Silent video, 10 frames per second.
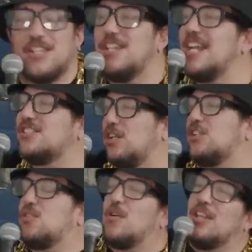So you're not so,
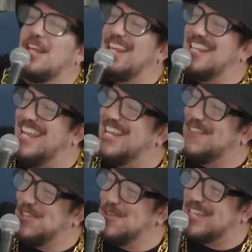so in, in, the
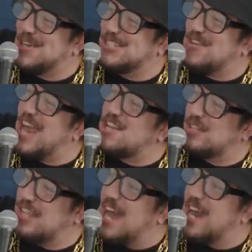interview it goes
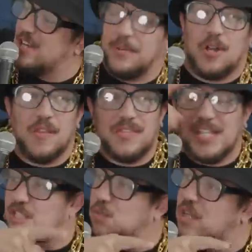gradually hotter, but on
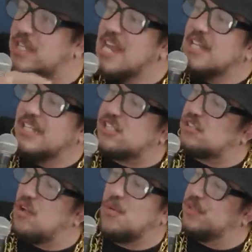this one they
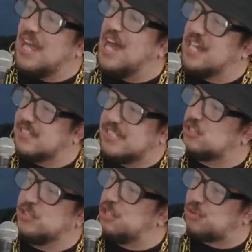start with the hottest.
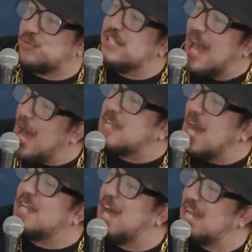There's only three hot,
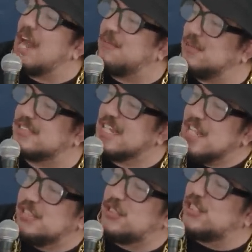hot, hot, hot ones.
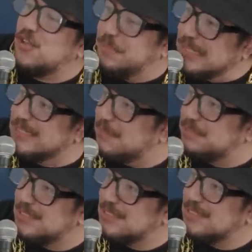Okay. So there's no buildup.